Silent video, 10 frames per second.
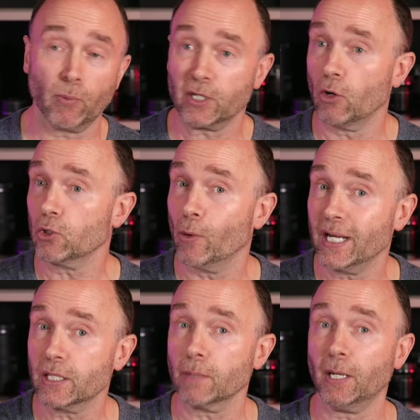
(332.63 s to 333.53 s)
We don't know
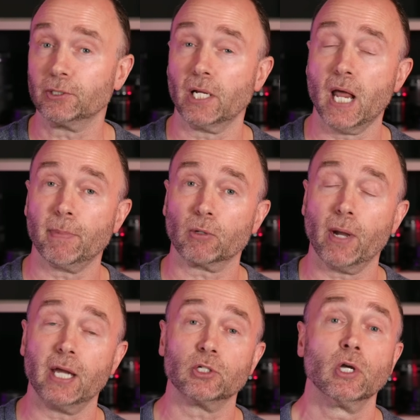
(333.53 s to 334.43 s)
anything about dynamic
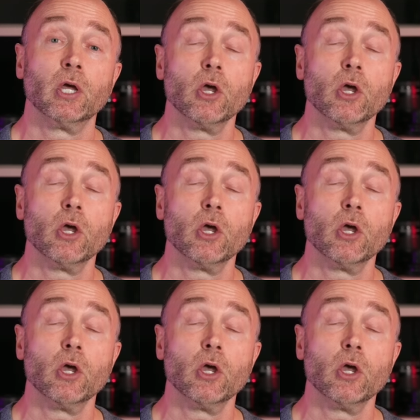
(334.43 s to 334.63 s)
range.